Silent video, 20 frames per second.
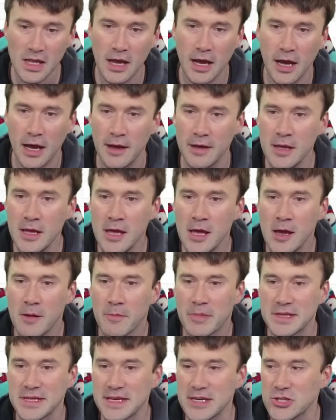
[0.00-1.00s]
Uh,
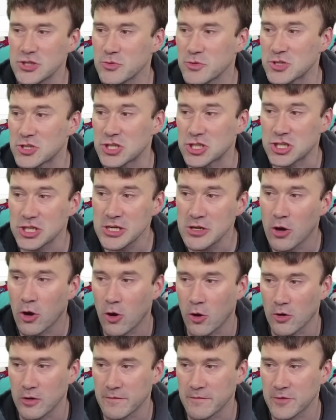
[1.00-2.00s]
but the issue with
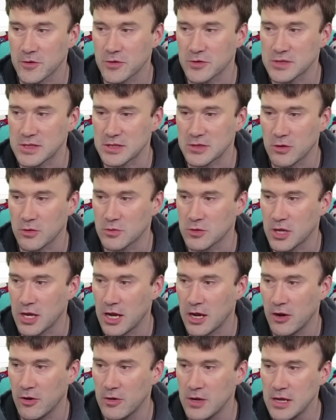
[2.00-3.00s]
She-Hulk, for those that don't
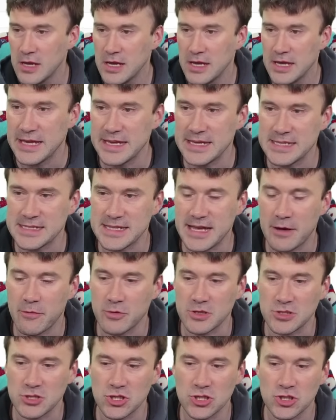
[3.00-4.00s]
know, is that
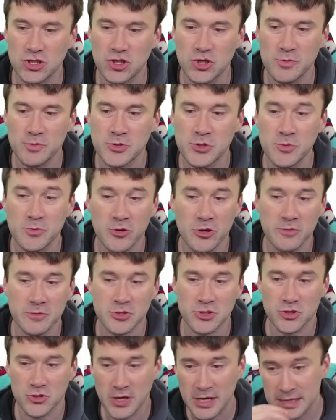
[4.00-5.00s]
with Superhuman
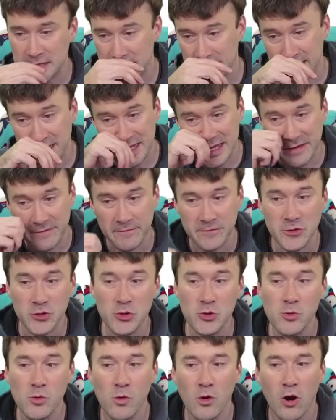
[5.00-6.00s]
Strength, if
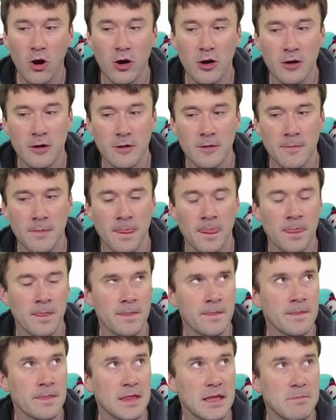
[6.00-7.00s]
you are
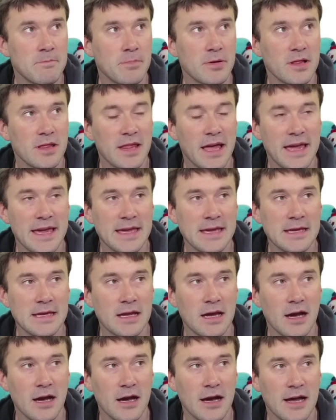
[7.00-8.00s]
playing
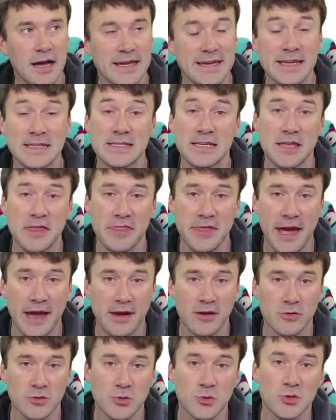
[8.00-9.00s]
uh, against like
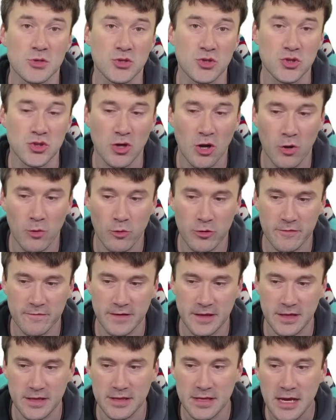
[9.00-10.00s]
Thanos, who's a stalwart
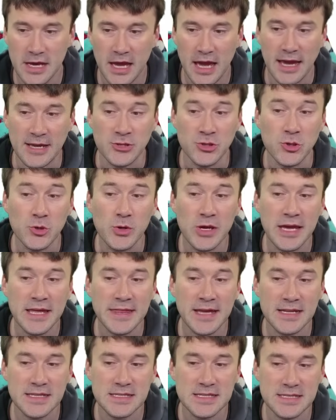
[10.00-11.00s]
villain, and you
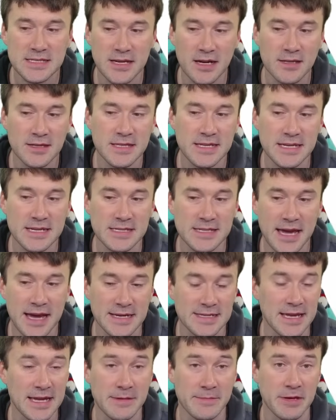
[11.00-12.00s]
cannot stun the
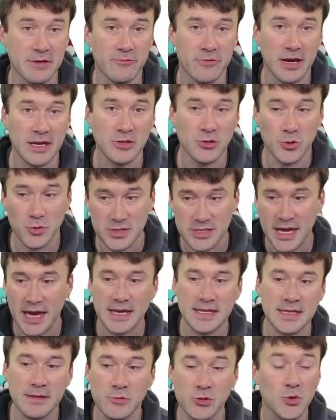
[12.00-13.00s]
attacked enemy, right? You
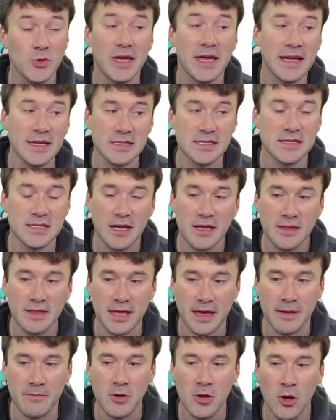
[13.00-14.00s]
attack them, you can't stun
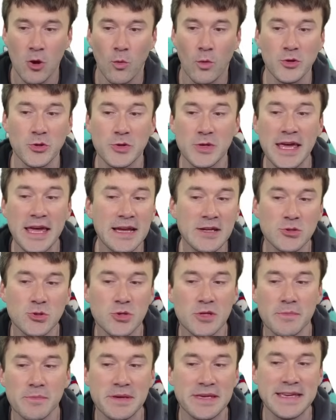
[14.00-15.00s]
them. Well, you can't
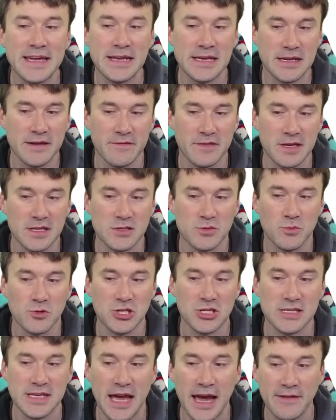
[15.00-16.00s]
do the beginning of this, which
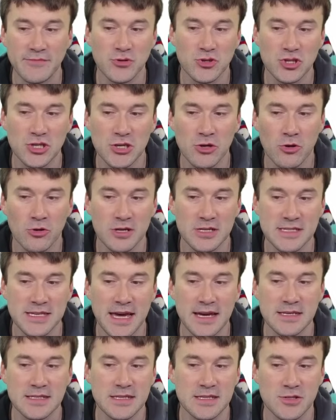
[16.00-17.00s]
is after She-Hulk
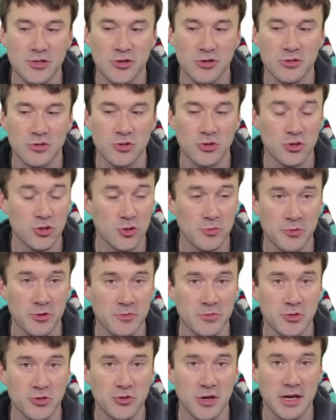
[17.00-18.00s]
attacks, discards
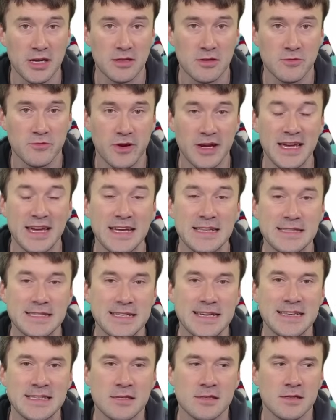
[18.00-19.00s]
Superhuman Strength, right? It's
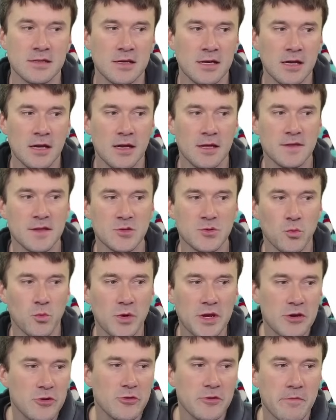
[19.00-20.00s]
it's this
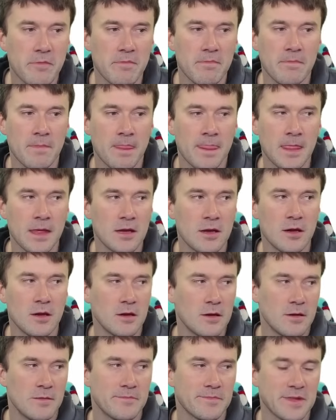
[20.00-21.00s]
weird
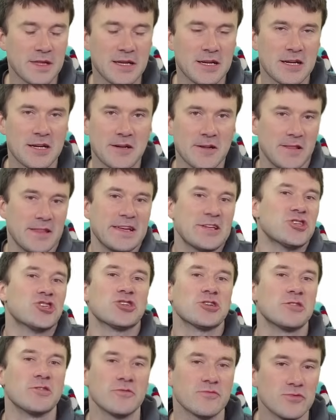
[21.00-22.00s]
glitch
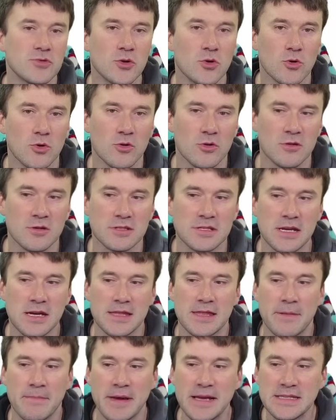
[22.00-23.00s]
in the rules
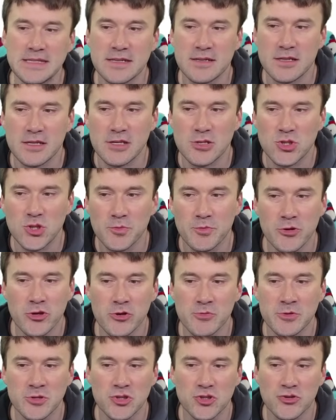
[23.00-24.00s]
that basically
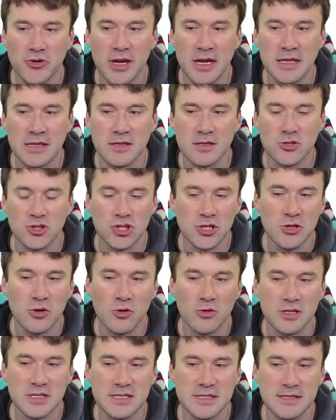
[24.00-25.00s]
Superhuman Strength,
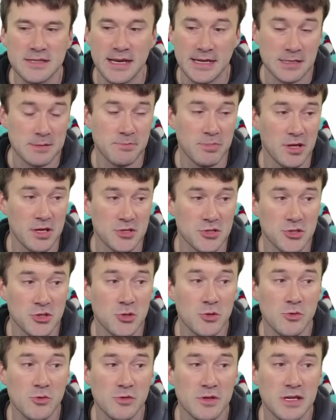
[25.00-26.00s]
She-Hulk gets plus
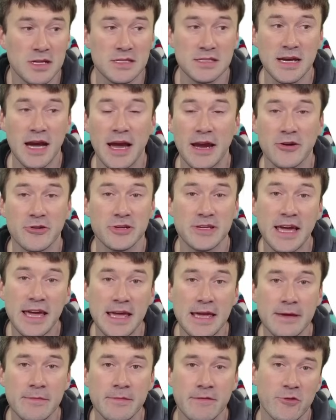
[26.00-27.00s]
two the entire
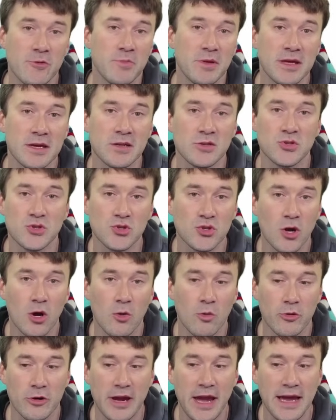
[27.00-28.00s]
game if you're playing a
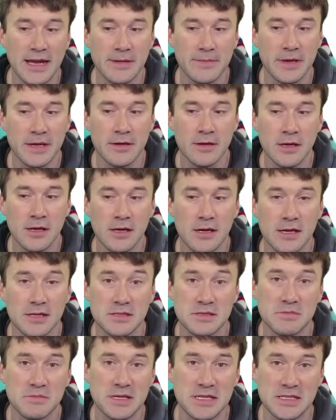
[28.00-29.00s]
stalwart enemy.
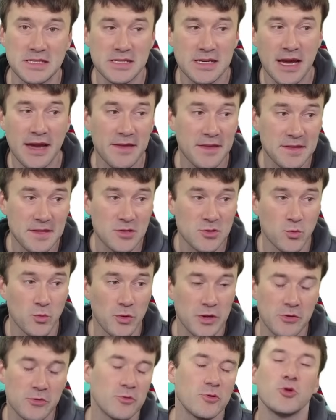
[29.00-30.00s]
It, it's kind of like this
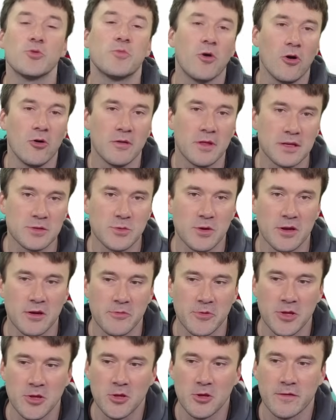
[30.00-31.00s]
weird loophole. That's what I
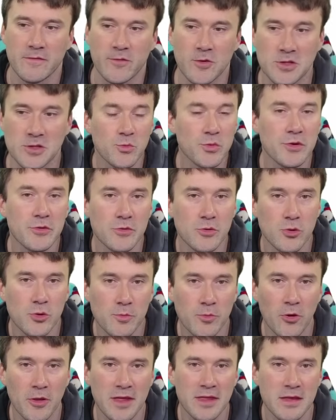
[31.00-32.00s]
really look a weird
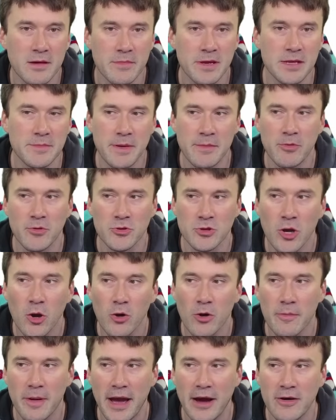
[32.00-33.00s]
loophole that not many people
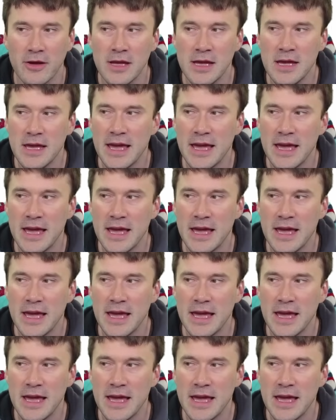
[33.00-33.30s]
know about.